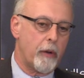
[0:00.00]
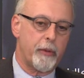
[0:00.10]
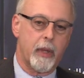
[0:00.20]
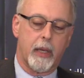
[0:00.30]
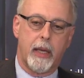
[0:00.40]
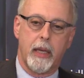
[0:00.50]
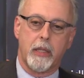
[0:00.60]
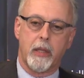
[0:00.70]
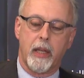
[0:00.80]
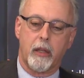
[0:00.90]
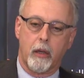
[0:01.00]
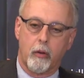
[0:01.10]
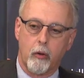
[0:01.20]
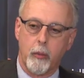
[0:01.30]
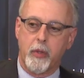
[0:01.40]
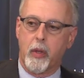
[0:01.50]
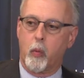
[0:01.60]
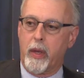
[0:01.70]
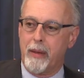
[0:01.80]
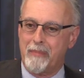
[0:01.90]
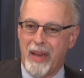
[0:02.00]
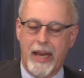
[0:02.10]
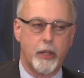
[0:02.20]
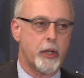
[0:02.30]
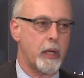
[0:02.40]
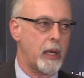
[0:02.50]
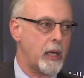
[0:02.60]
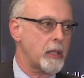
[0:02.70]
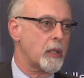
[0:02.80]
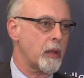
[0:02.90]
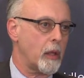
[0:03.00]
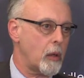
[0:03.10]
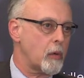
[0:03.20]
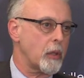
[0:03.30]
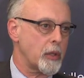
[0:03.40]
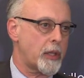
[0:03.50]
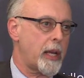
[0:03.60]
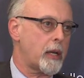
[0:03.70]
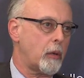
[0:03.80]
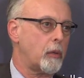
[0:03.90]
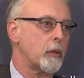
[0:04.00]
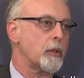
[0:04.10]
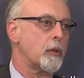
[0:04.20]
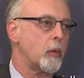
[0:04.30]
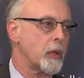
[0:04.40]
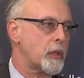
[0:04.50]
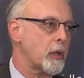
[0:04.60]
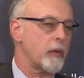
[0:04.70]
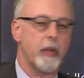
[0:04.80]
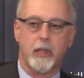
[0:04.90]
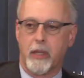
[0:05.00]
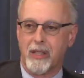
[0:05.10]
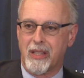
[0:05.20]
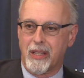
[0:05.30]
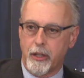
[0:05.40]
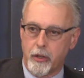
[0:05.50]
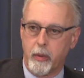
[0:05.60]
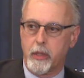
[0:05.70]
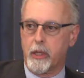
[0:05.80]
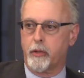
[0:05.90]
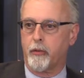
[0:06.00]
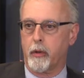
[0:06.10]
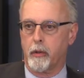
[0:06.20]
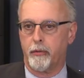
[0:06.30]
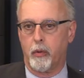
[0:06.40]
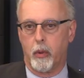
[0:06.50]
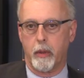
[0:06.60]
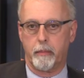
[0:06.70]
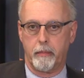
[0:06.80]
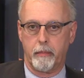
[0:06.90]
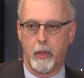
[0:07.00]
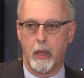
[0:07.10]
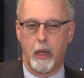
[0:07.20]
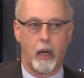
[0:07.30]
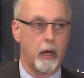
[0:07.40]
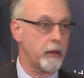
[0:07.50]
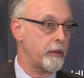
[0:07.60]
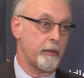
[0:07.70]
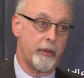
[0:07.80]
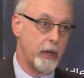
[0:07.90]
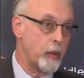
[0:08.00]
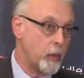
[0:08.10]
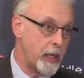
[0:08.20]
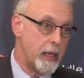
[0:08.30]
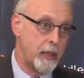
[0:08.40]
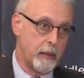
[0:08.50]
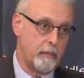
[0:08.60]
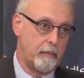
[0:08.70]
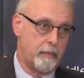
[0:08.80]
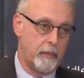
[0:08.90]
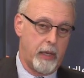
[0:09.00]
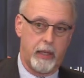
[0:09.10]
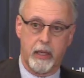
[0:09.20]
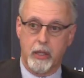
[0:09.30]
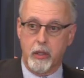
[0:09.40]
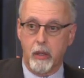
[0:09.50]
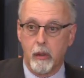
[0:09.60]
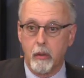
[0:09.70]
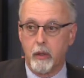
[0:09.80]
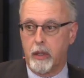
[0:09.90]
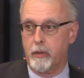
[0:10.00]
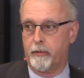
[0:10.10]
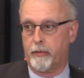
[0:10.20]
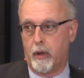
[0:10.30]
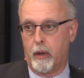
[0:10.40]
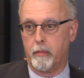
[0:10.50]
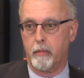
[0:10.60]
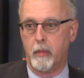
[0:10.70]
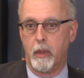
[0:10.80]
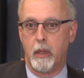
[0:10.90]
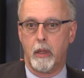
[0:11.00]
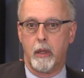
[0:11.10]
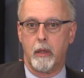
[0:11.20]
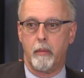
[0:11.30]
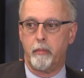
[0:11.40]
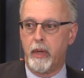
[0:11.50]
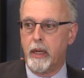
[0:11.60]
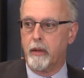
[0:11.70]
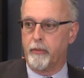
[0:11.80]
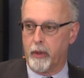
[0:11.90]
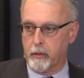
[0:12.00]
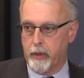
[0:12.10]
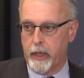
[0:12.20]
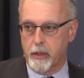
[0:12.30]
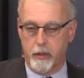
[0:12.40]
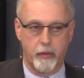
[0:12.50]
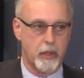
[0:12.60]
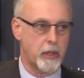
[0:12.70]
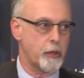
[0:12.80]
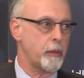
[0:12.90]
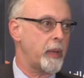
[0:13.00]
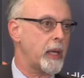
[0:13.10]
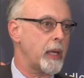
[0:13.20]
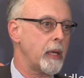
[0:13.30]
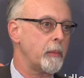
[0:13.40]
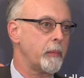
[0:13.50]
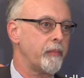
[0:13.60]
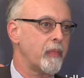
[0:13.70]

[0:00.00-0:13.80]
often the case that the groups that we imagine as the local stakeholders who will serve as constituencies for reform are either very weak and excluded from meaningful arenas of decision making,